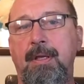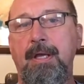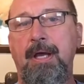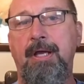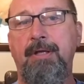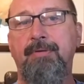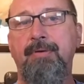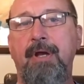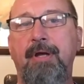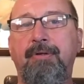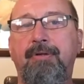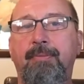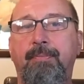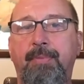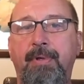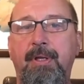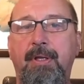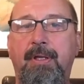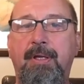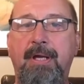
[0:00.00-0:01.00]
Contractor
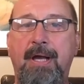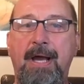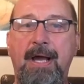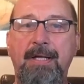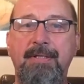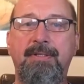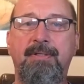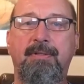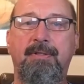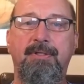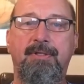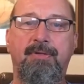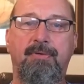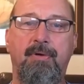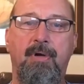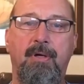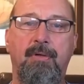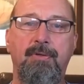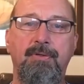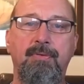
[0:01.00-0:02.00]
B constantly
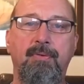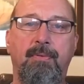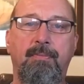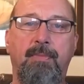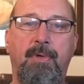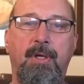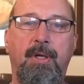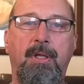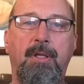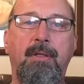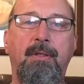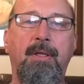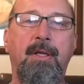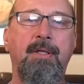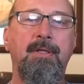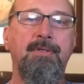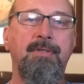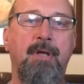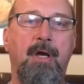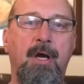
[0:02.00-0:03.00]
struggles with money
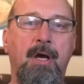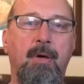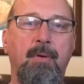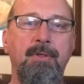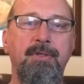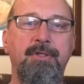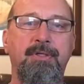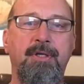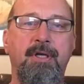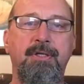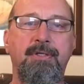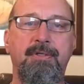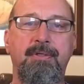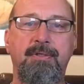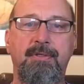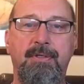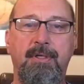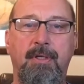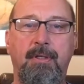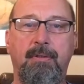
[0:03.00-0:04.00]
and is always chasing
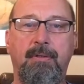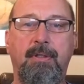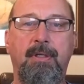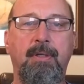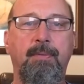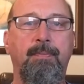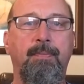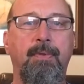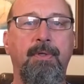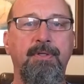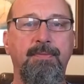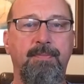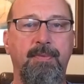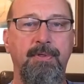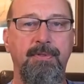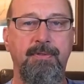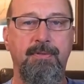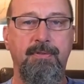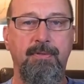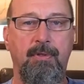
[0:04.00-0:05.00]
his tail to keep his
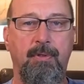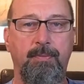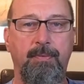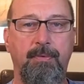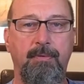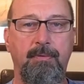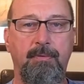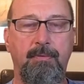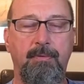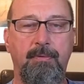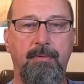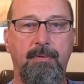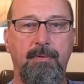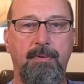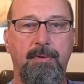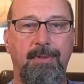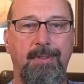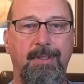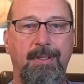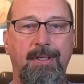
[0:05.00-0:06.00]
business open.
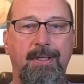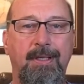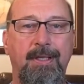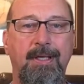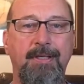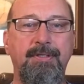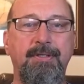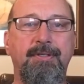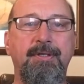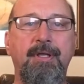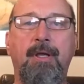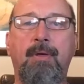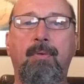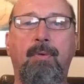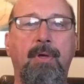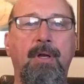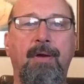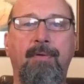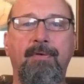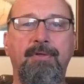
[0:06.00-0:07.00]
He has to take
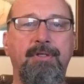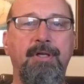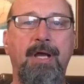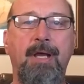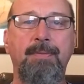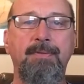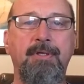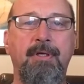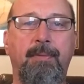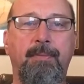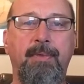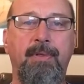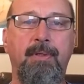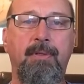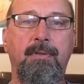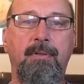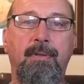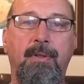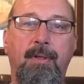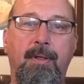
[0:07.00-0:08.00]
whatever jobs come
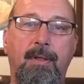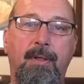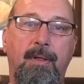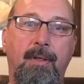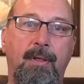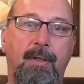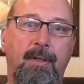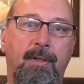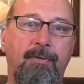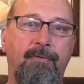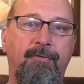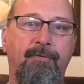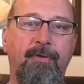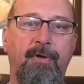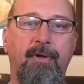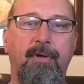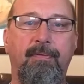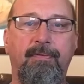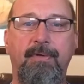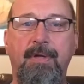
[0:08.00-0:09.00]
in
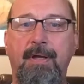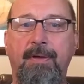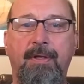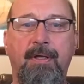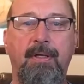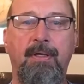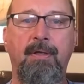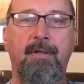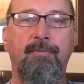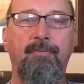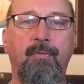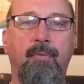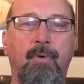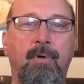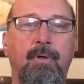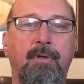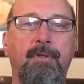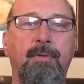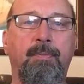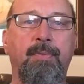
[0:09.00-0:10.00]
fear of not getting enough
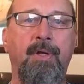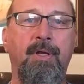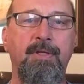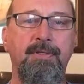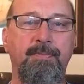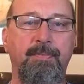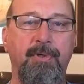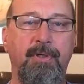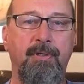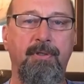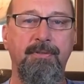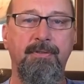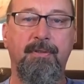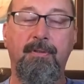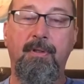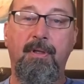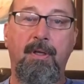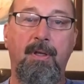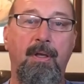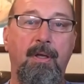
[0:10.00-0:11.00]
work to pay his bills,
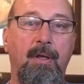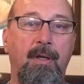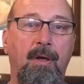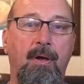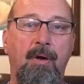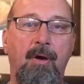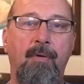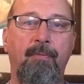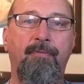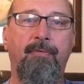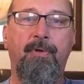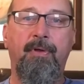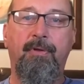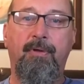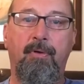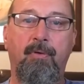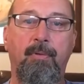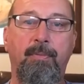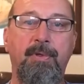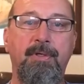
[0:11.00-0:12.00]
and hopefully
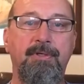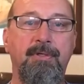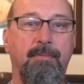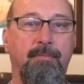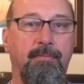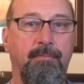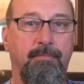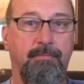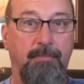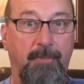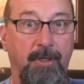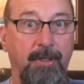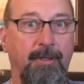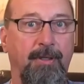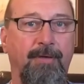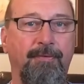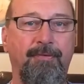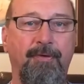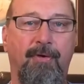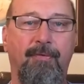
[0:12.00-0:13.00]
there will be some money
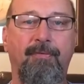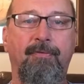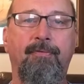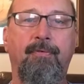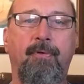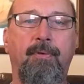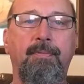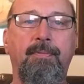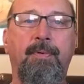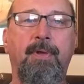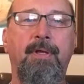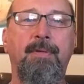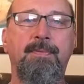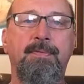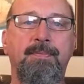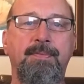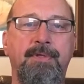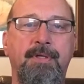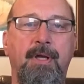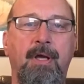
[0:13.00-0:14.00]
left over for him to pay him
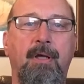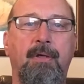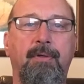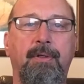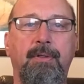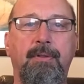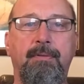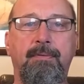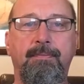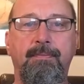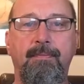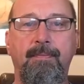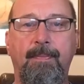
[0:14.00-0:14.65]
some salary.